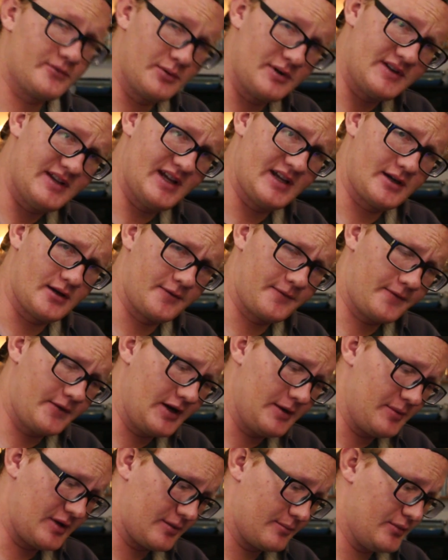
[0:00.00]
we take our
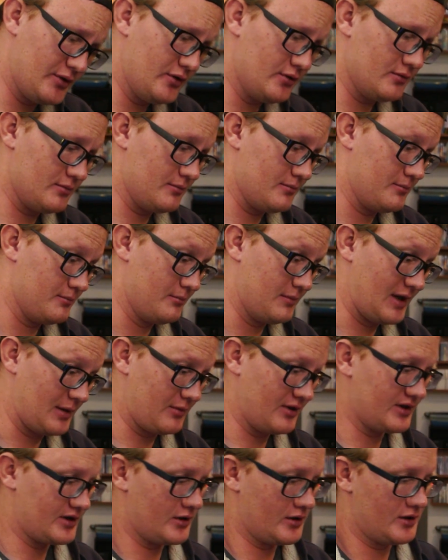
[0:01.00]
free McBoot
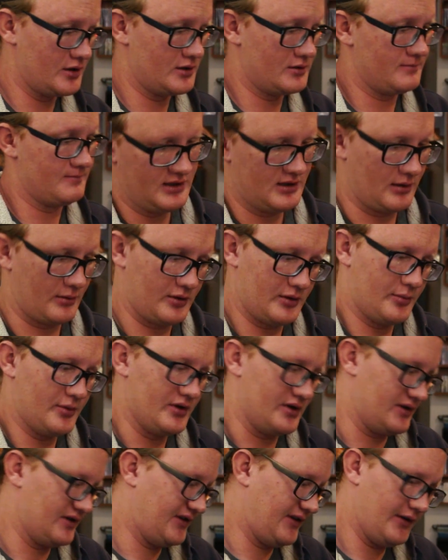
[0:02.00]
memory card. I'm gonna
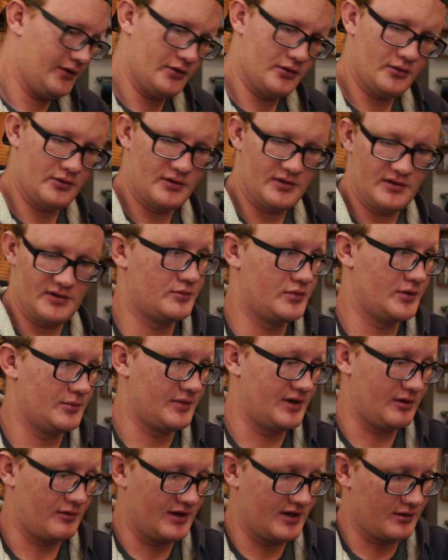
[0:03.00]
put it in 2. Put
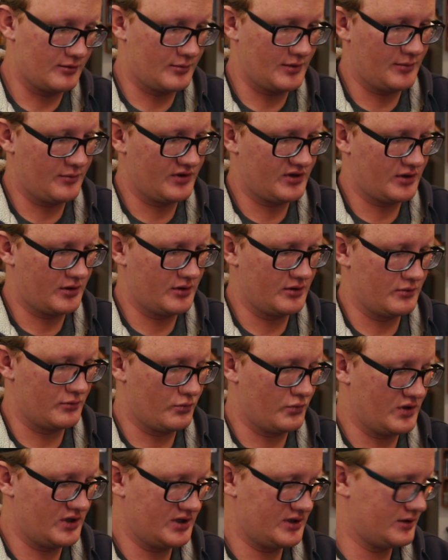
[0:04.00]
my regular memory card in
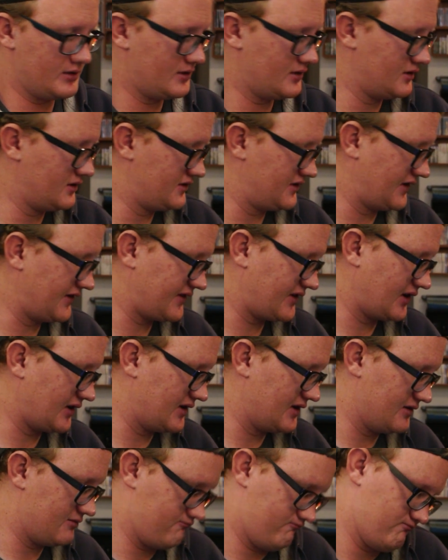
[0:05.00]
1, just
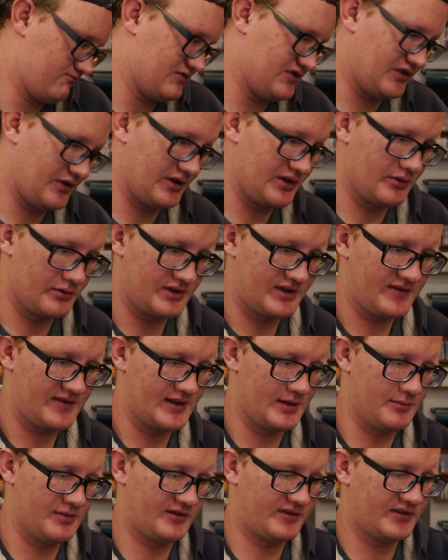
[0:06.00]
so I don't get
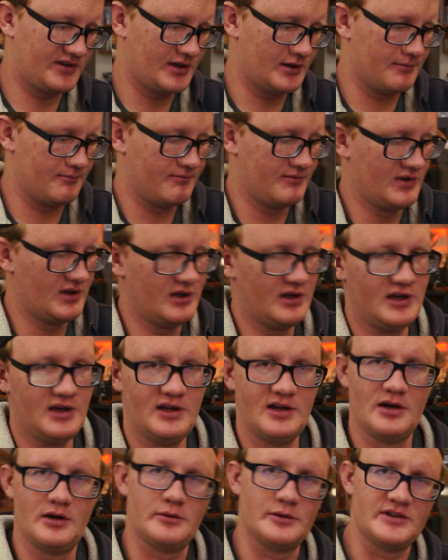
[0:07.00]
that mixed up.
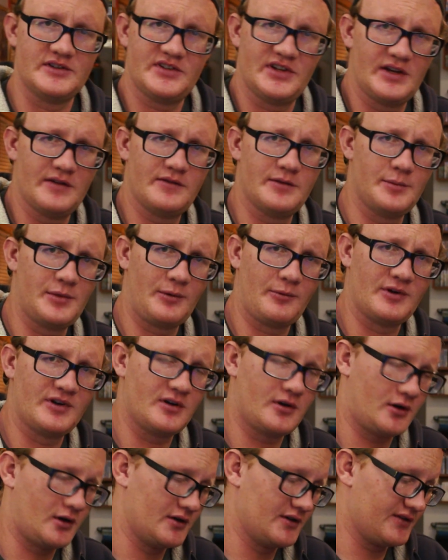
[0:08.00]
I always save to memory
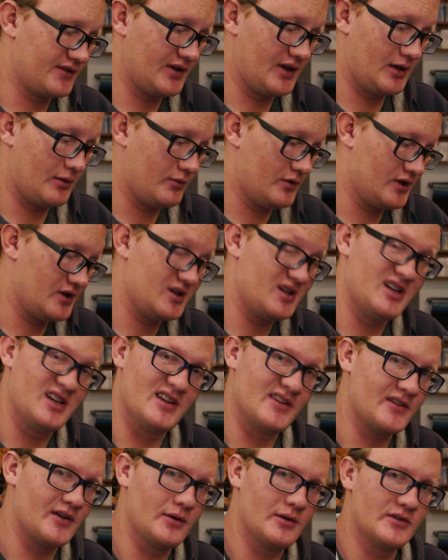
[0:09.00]
card slot 1, and
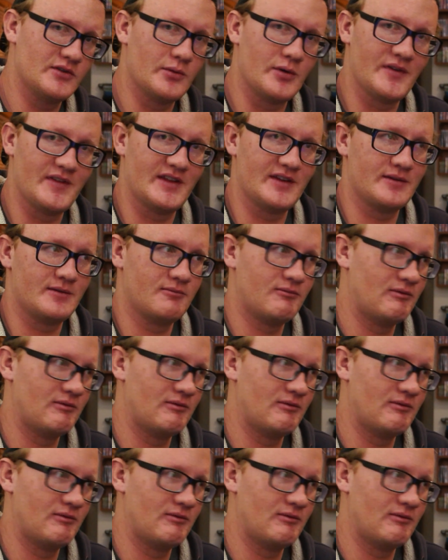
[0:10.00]
it's always the one that